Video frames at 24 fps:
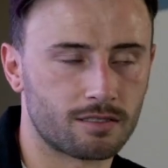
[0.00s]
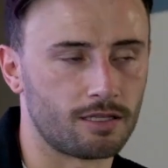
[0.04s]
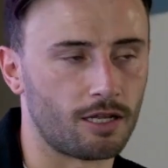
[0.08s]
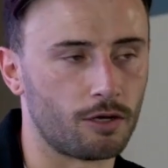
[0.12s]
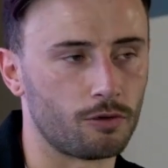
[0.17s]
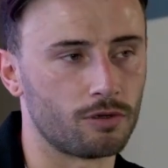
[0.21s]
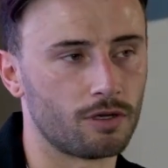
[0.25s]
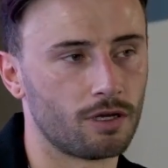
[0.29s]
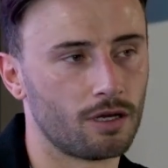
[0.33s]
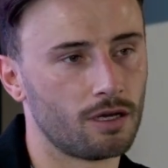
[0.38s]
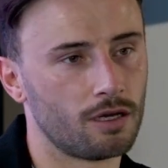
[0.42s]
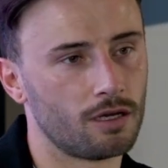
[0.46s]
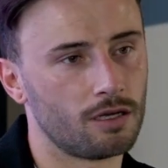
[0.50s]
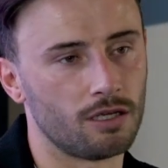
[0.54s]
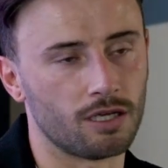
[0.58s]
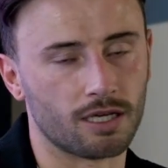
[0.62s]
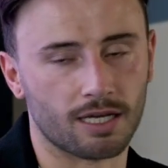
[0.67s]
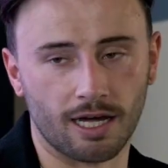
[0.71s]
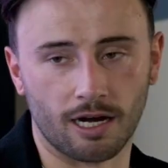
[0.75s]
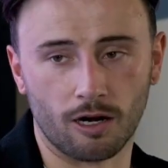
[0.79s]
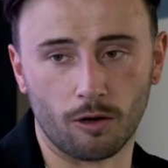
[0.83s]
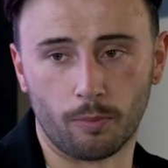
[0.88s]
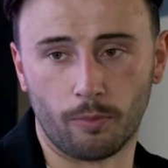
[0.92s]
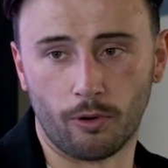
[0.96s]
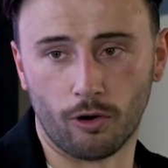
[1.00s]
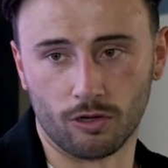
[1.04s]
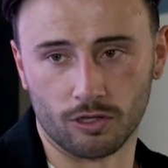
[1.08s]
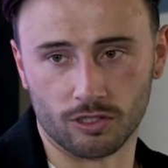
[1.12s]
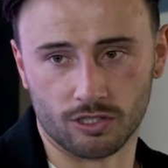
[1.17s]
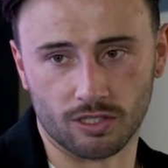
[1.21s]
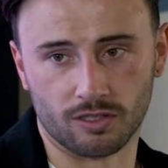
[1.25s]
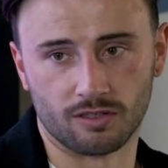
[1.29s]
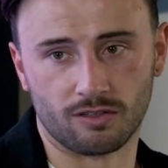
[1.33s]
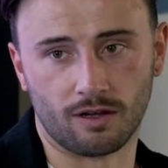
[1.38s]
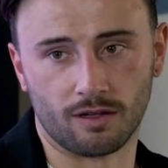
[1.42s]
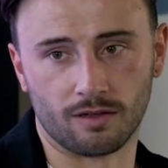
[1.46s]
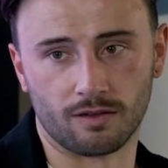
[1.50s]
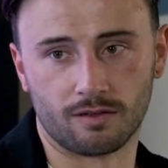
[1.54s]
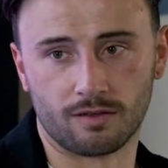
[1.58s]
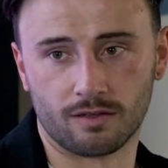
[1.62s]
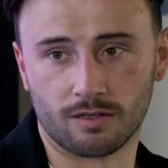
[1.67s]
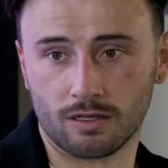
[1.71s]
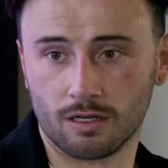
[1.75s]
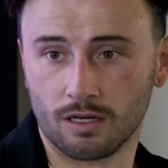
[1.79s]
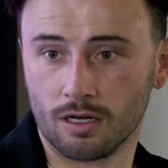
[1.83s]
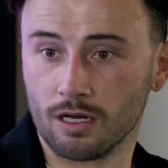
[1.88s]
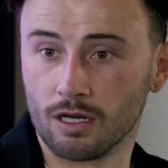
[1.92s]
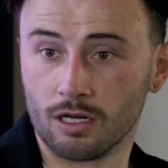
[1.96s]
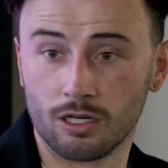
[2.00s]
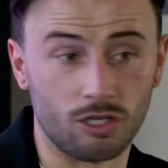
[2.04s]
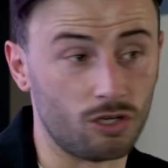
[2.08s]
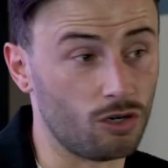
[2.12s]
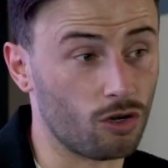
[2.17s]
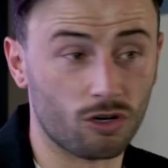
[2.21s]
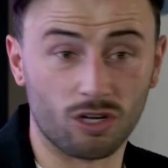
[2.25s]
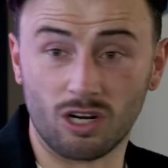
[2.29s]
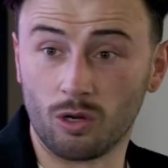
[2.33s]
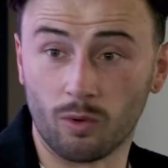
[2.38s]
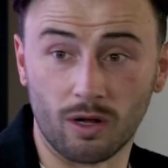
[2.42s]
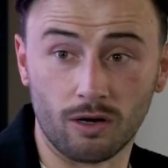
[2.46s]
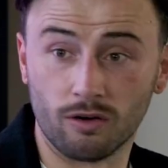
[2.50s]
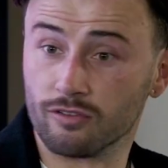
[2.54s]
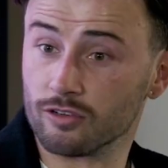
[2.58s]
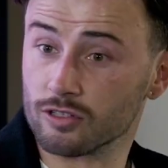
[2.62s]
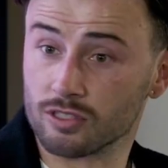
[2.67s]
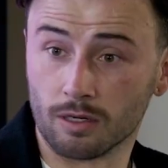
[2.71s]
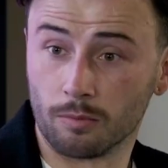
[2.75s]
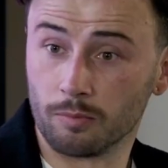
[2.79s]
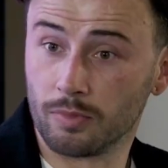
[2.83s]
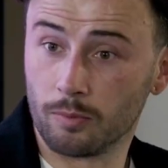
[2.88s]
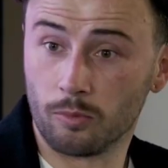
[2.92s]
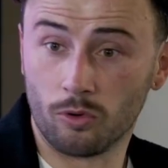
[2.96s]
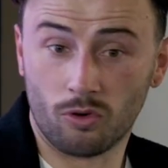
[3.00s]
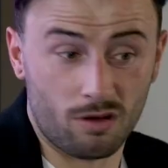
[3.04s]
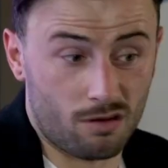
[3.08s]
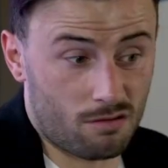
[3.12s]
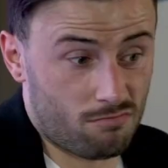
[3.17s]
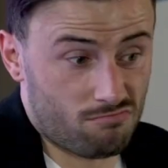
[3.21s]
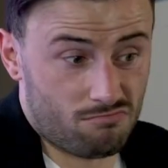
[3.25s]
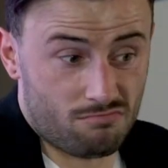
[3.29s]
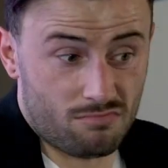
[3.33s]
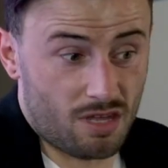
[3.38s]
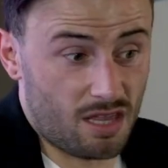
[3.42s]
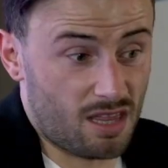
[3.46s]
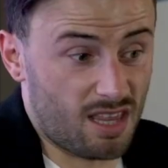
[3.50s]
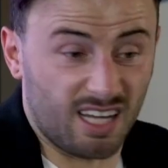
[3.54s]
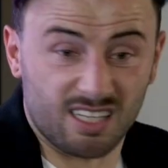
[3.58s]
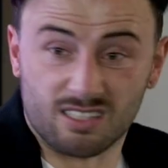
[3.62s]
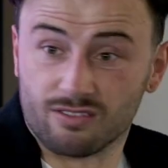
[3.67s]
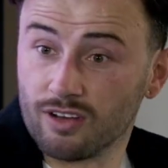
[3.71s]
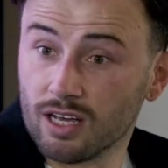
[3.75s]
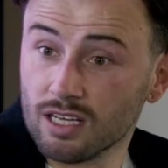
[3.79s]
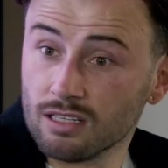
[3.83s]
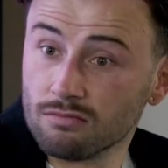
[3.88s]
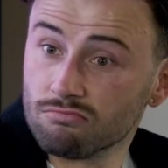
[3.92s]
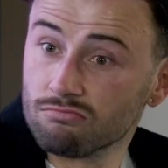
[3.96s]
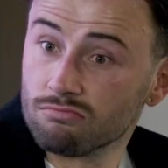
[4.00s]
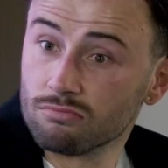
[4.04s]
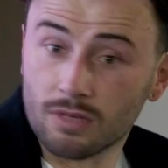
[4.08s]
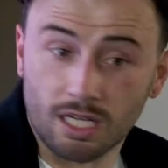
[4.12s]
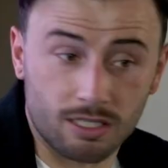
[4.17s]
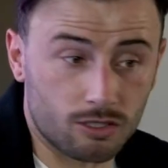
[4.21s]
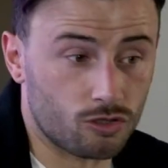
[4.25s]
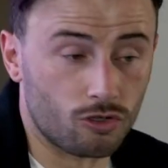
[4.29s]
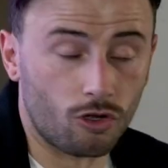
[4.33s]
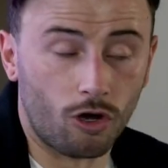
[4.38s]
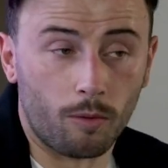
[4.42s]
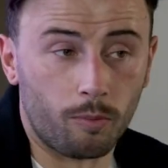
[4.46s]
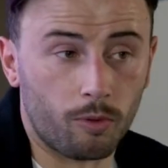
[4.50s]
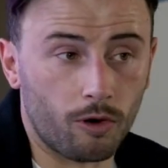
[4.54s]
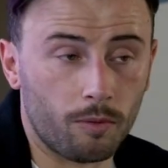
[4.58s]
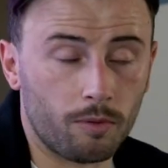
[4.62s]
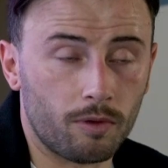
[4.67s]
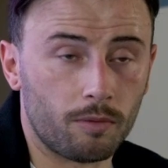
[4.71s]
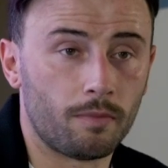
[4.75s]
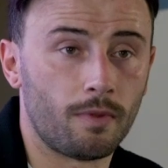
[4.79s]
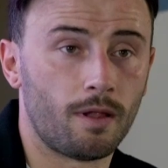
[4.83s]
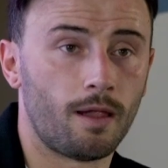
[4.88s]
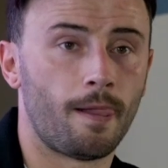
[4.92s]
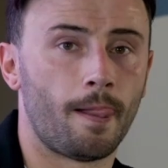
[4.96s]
Now, you cannot polish a turd. You're not going to win over some people. That's fine. That's not a problem.